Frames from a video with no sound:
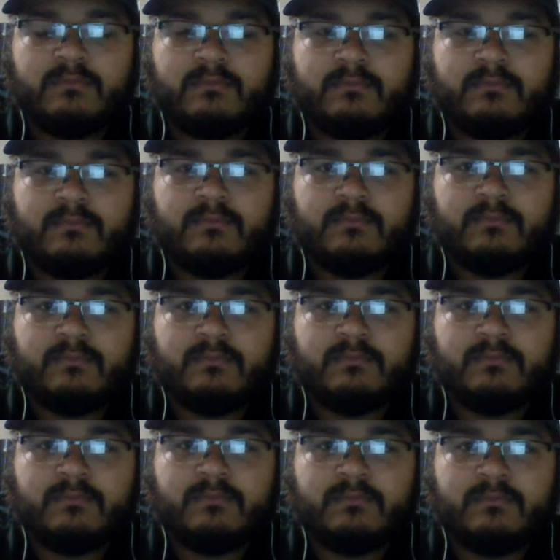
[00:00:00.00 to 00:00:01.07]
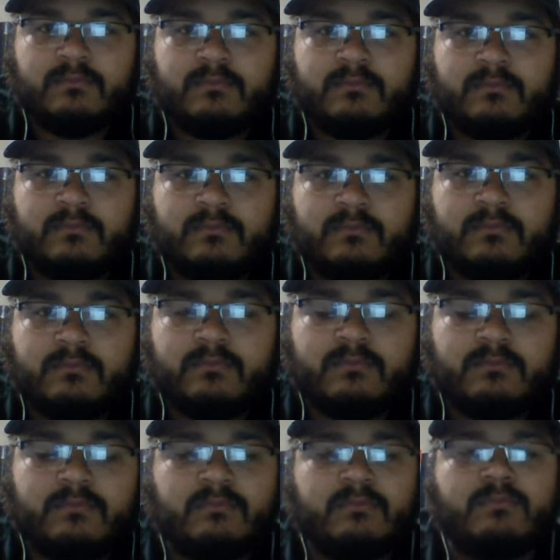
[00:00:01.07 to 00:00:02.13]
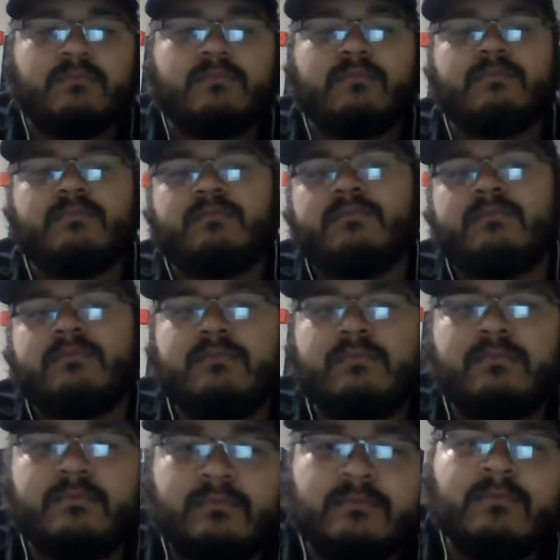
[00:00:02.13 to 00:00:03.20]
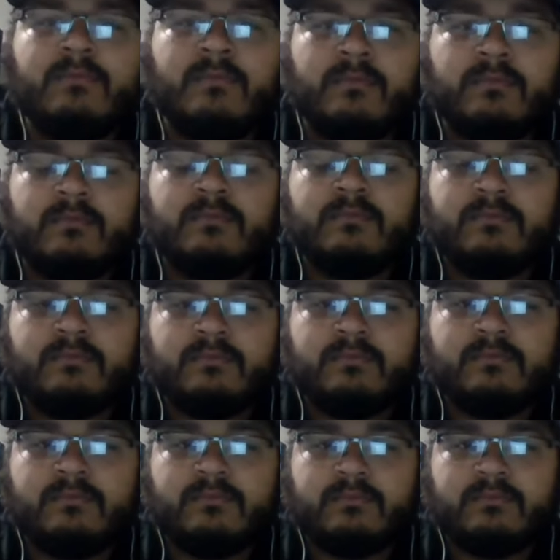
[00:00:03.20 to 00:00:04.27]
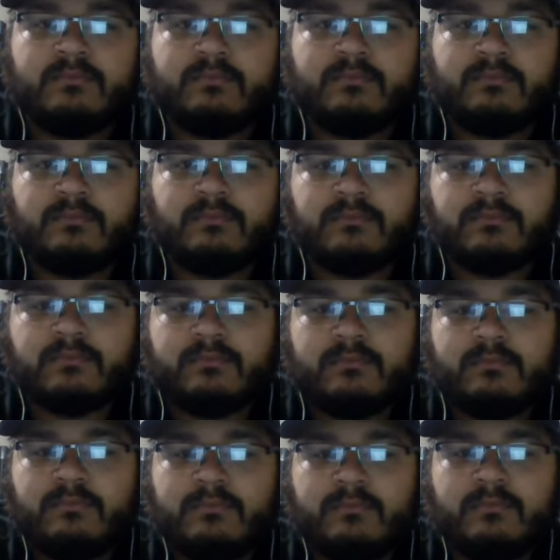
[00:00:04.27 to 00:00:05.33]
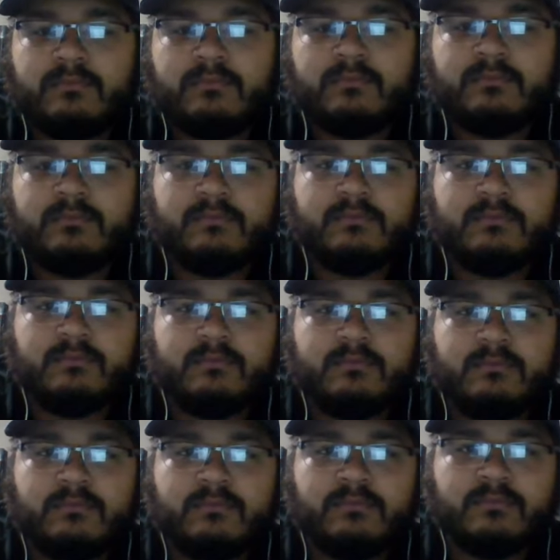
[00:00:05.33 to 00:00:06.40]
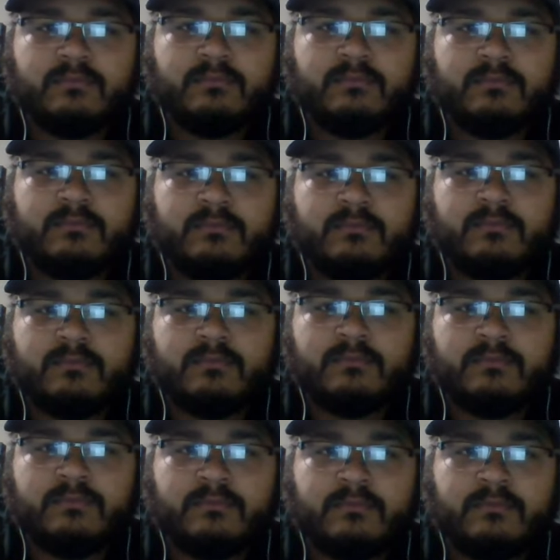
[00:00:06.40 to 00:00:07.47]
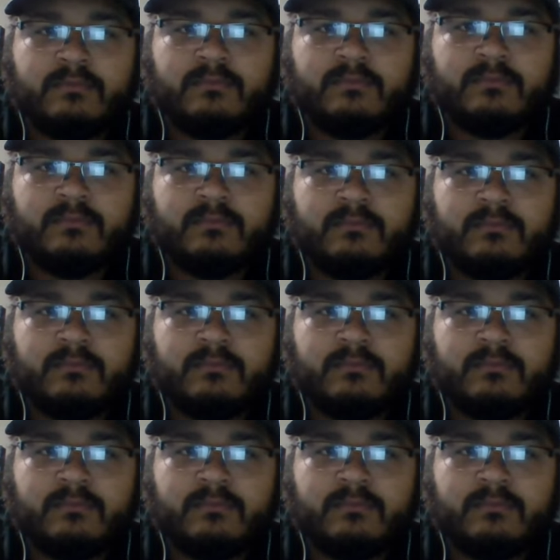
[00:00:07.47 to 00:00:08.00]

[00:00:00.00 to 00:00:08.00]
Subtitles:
[no speech]